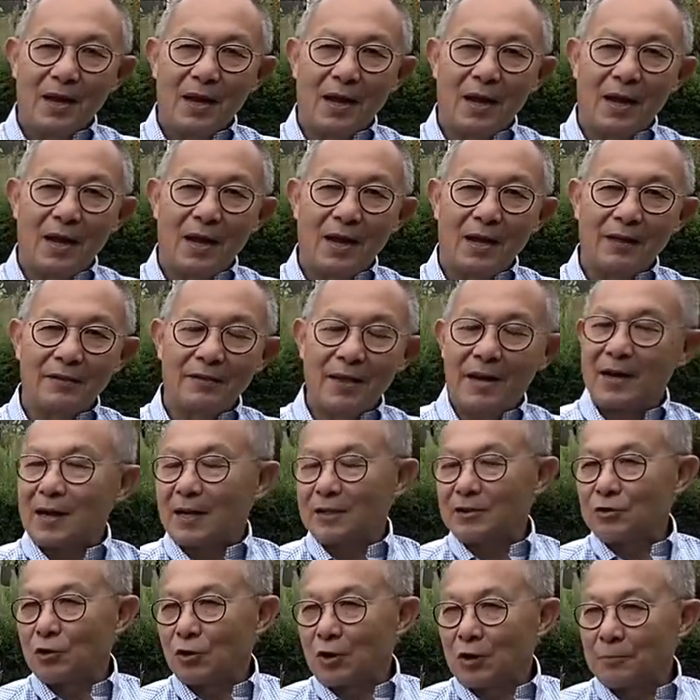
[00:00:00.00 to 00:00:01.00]
Then
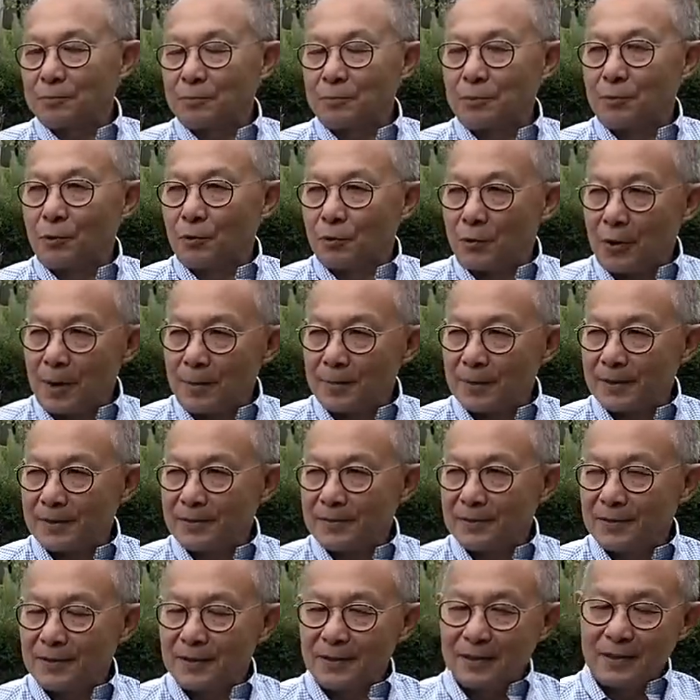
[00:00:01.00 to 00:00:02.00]
I took up
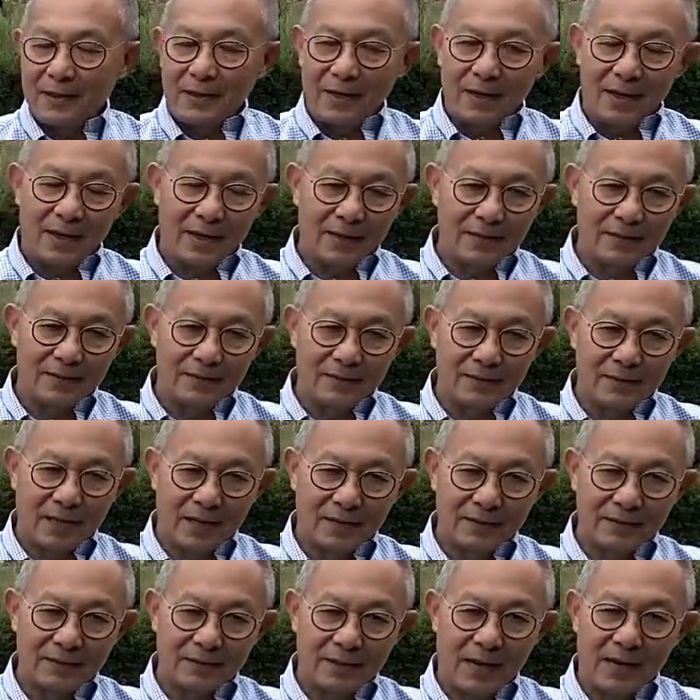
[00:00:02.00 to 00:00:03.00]
programming and
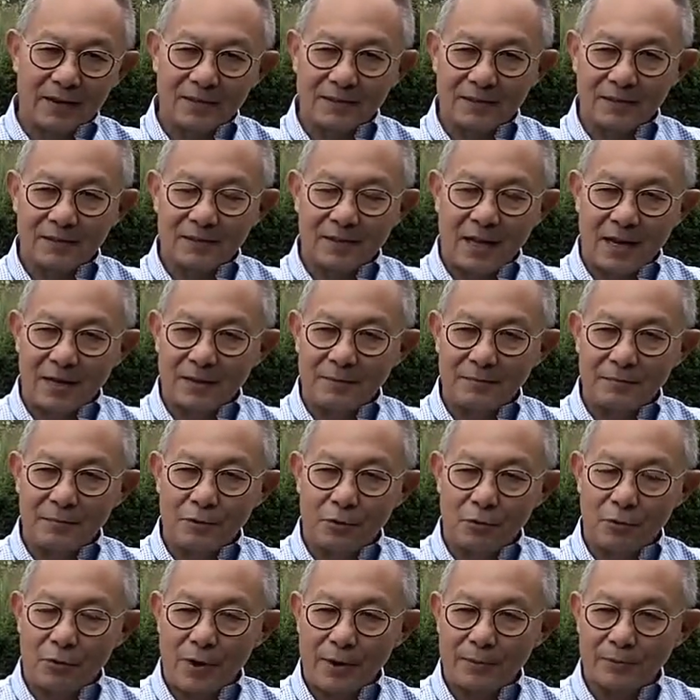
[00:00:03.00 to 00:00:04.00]
I started selling
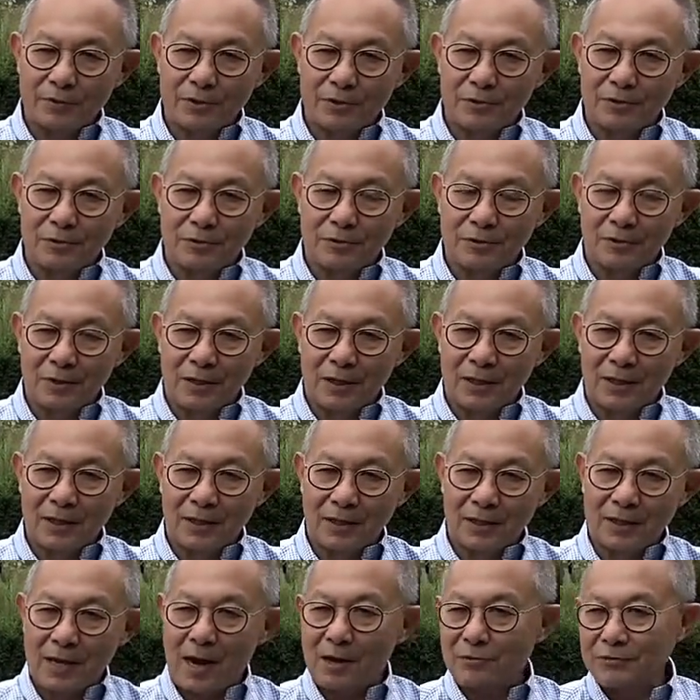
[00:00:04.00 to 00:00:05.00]
programs to
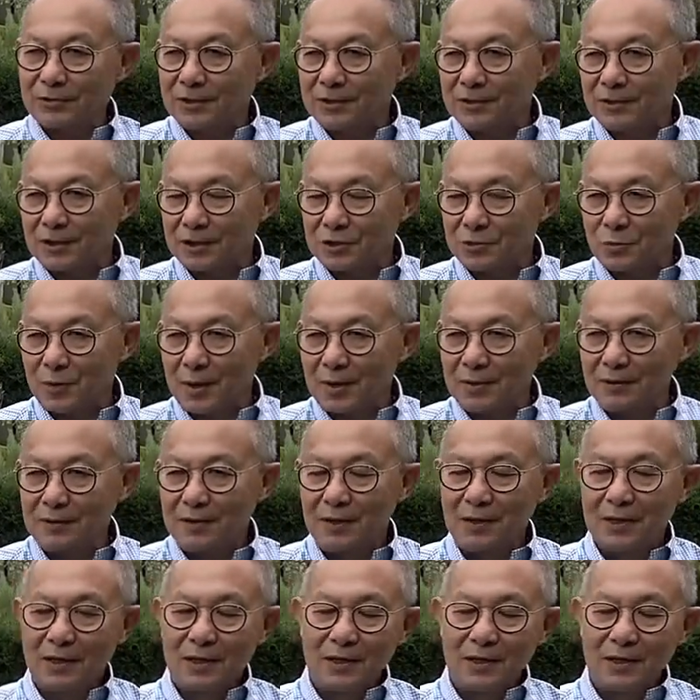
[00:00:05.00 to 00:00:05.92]
accountants as well.